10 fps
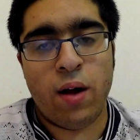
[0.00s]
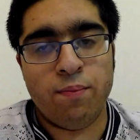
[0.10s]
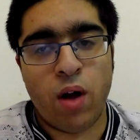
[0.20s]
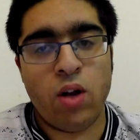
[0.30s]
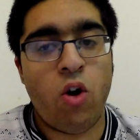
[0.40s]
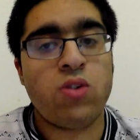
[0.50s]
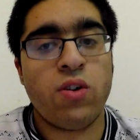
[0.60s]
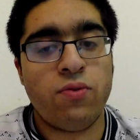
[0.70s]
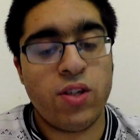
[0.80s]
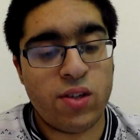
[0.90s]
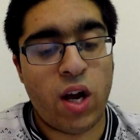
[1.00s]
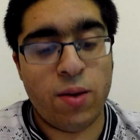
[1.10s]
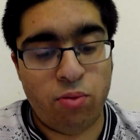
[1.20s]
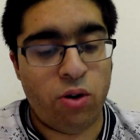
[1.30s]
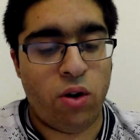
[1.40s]
lot of
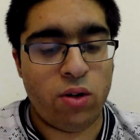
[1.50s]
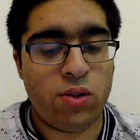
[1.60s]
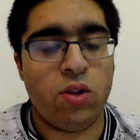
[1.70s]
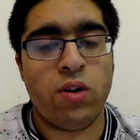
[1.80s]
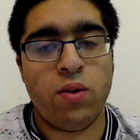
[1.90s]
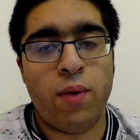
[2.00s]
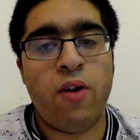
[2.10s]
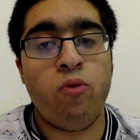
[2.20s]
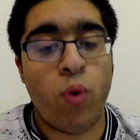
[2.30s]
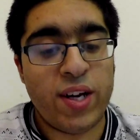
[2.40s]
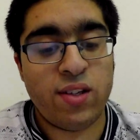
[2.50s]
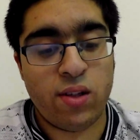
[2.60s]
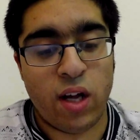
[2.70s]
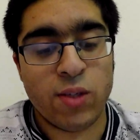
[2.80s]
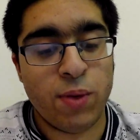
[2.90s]
desired products. So the amount of
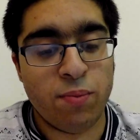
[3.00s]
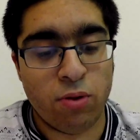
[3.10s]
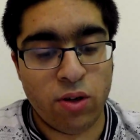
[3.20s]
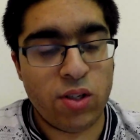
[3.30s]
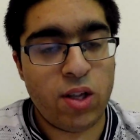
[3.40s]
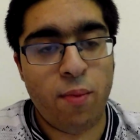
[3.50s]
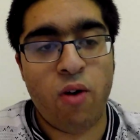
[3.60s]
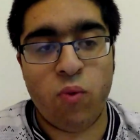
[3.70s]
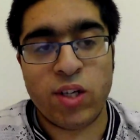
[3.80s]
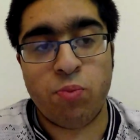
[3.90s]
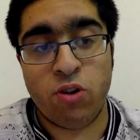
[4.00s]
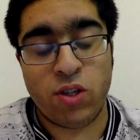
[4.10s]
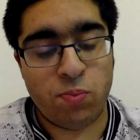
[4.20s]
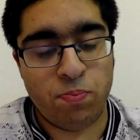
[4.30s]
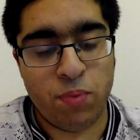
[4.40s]
waste that is being produced, the amount of waste
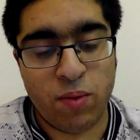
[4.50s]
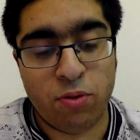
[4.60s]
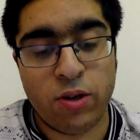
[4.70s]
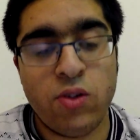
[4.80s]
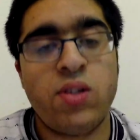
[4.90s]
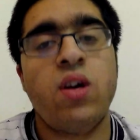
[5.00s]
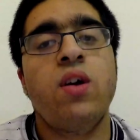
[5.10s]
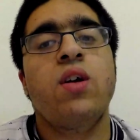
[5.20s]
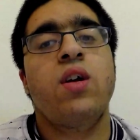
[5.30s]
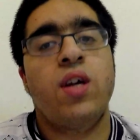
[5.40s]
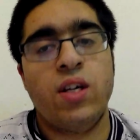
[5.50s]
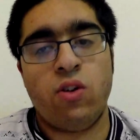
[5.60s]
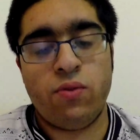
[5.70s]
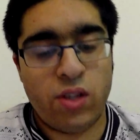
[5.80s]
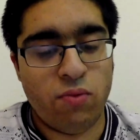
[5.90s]
products being produced, is
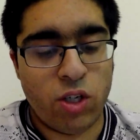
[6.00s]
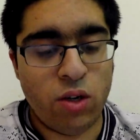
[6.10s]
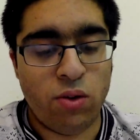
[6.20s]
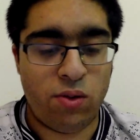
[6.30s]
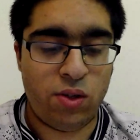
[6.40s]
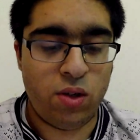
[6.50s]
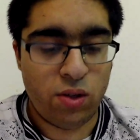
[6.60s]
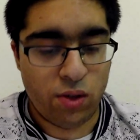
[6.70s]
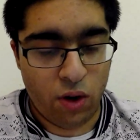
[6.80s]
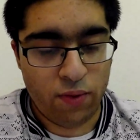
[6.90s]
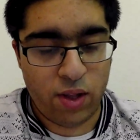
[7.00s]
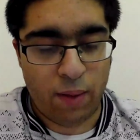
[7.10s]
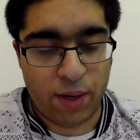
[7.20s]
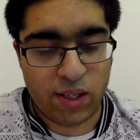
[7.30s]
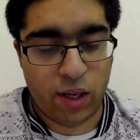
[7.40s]
obviously reduced. So hopefully
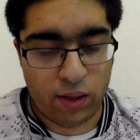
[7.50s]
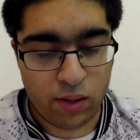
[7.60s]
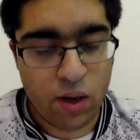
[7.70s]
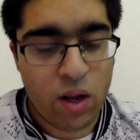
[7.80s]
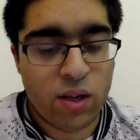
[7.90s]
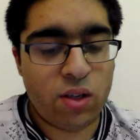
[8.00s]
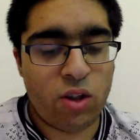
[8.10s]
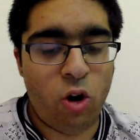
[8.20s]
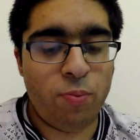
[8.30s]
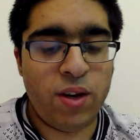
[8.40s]
that makes sense. So there will be